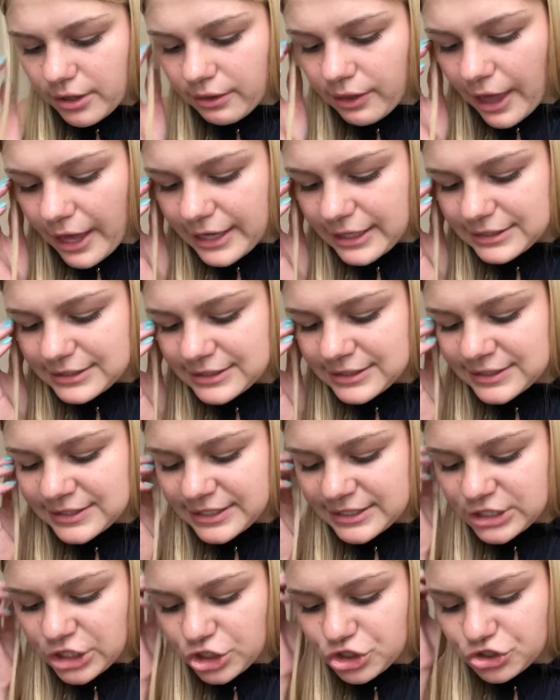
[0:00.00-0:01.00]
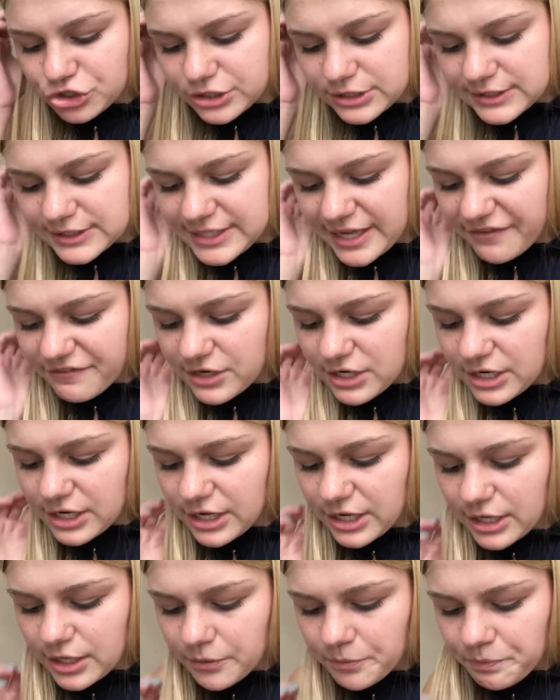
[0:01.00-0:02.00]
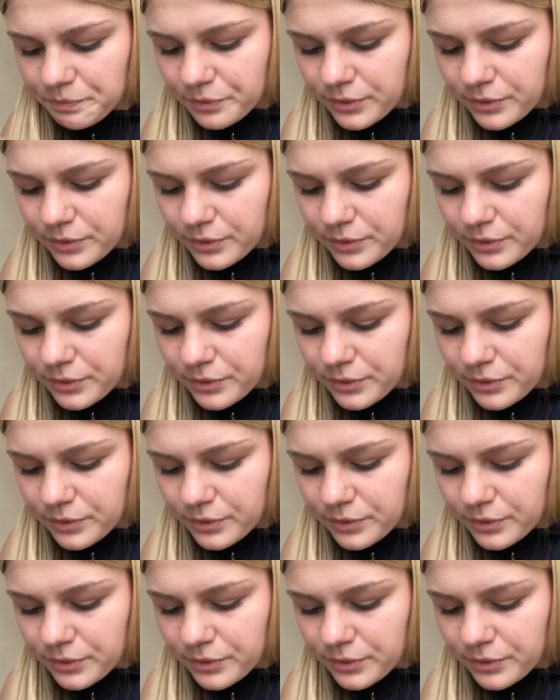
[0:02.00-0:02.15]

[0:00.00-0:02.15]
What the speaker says: line 670,